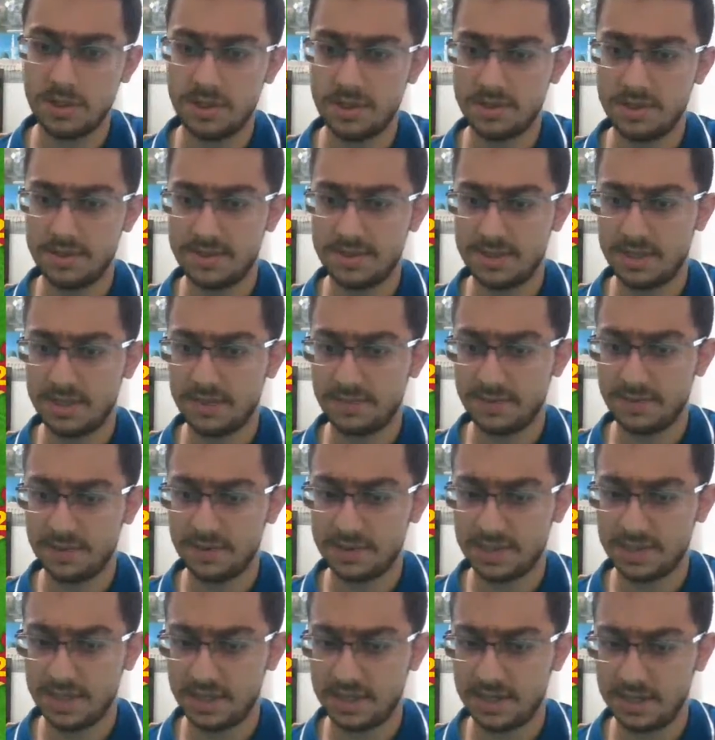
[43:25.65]
See if there's
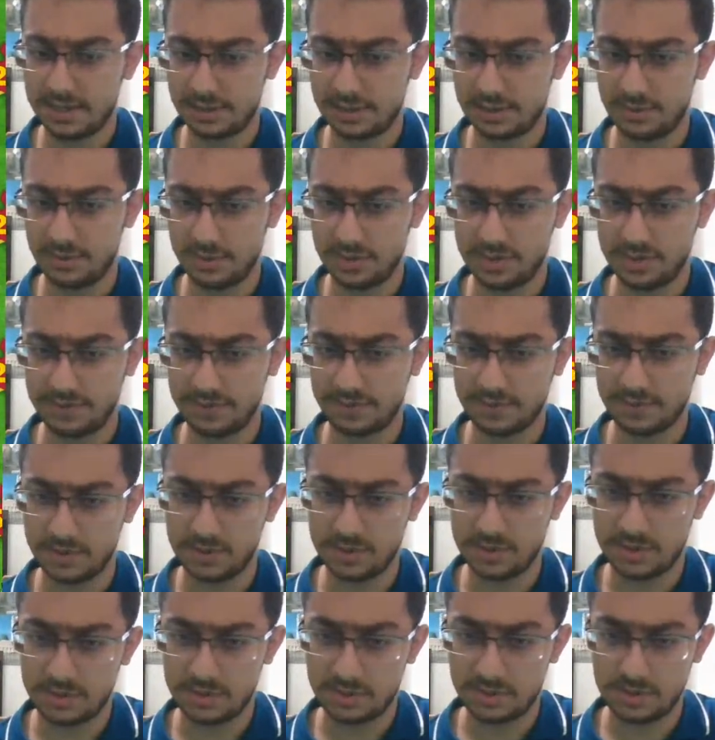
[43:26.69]
any actual
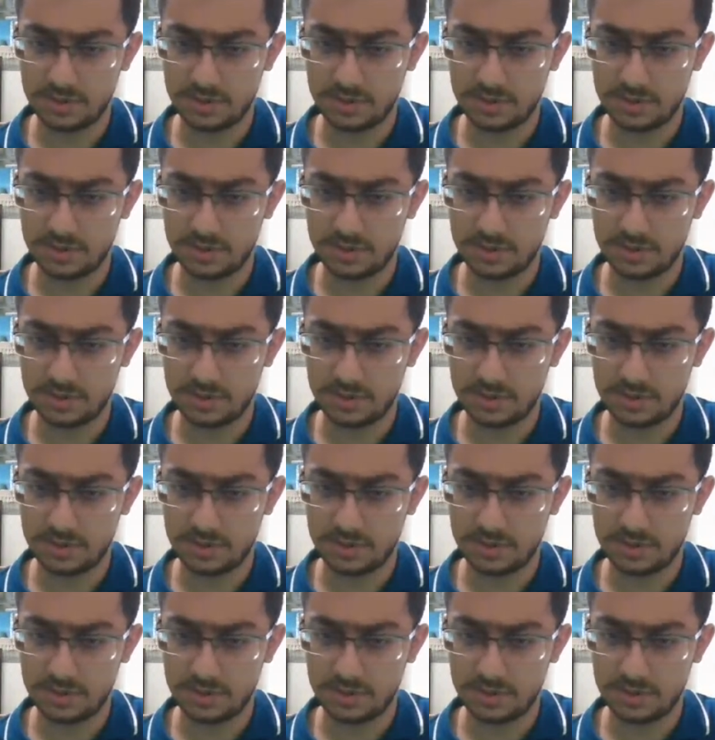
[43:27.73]
difference.